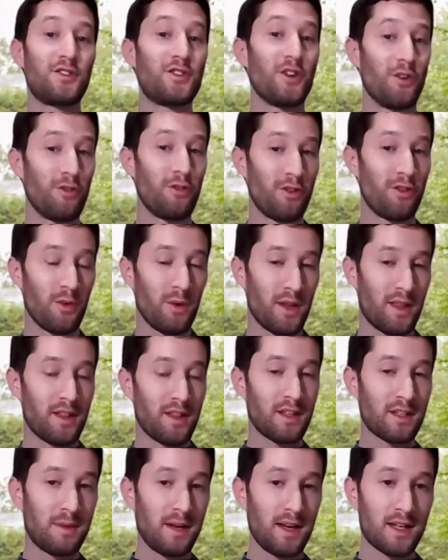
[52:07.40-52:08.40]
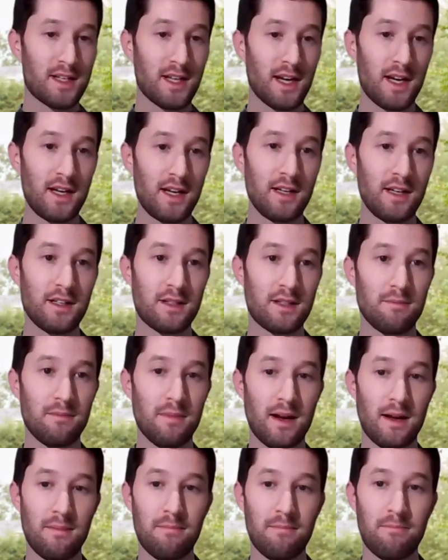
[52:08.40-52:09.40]
I don't know whether there's been a change.
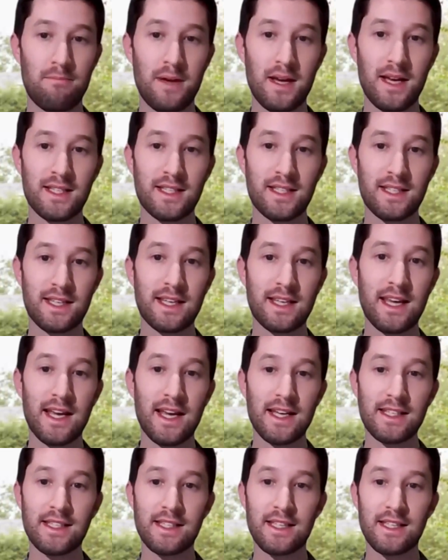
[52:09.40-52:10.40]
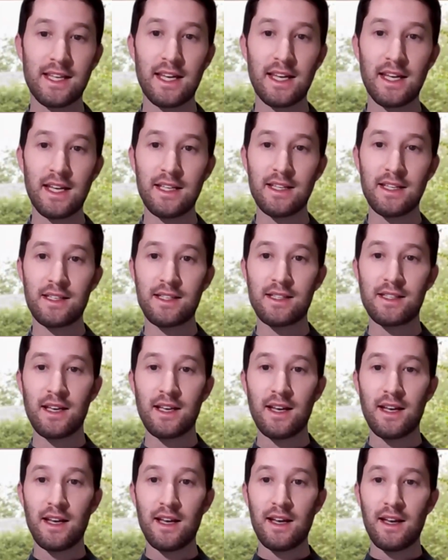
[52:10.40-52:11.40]
My best guess
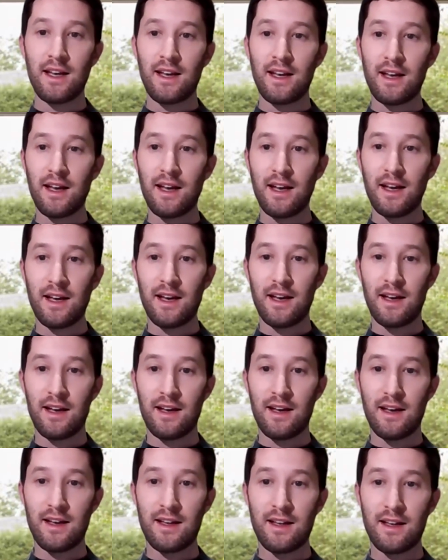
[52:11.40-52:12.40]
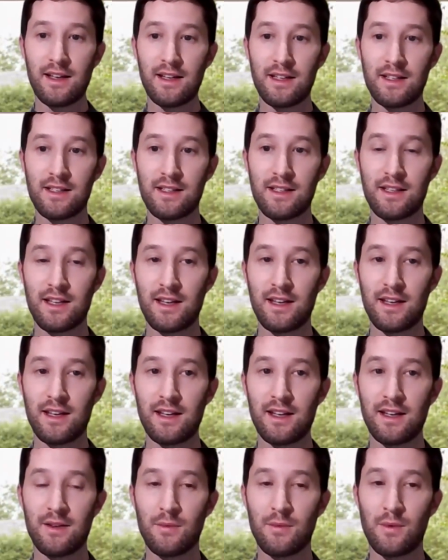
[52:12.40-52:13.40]
is that
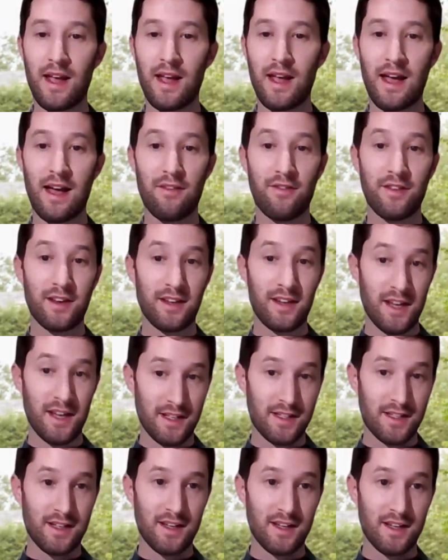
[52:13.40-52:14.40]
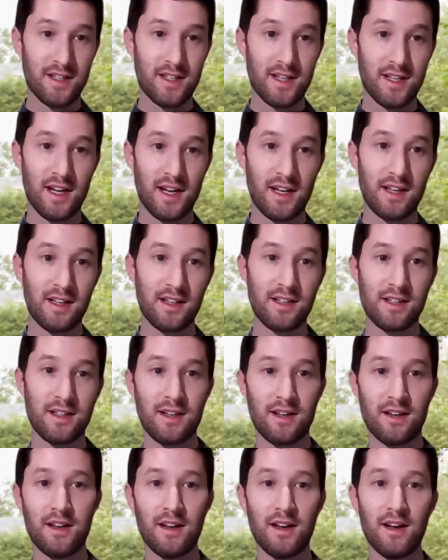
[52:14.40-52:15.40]
we haven't yet seen a
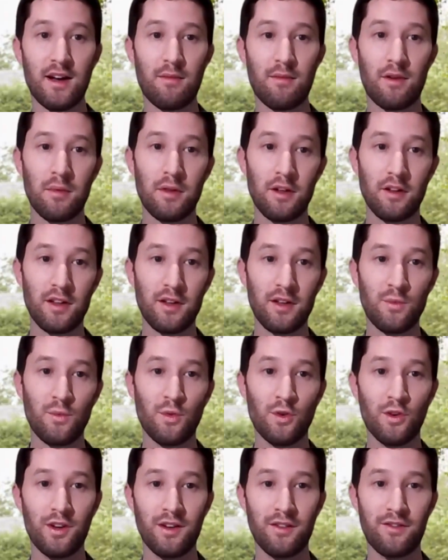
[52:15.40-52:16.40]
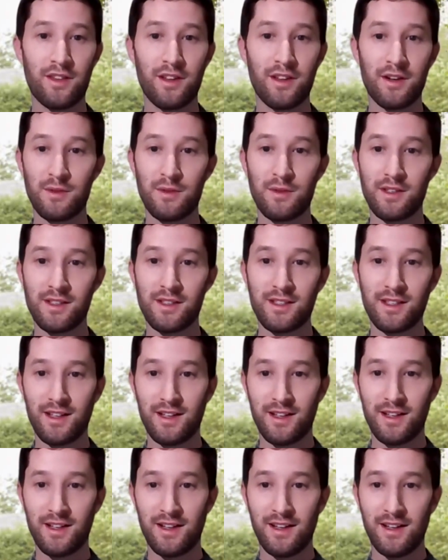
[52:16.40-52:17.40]
change, and probably only would if there
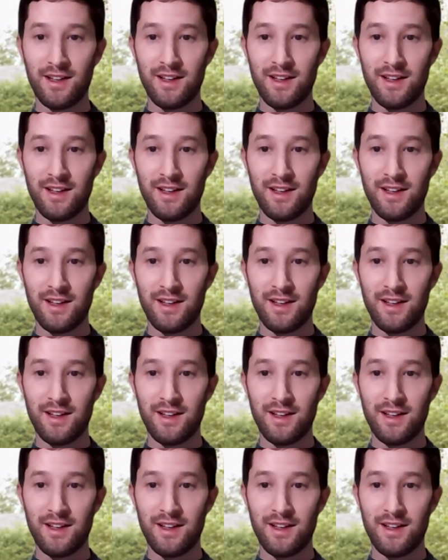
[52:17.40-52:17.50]
was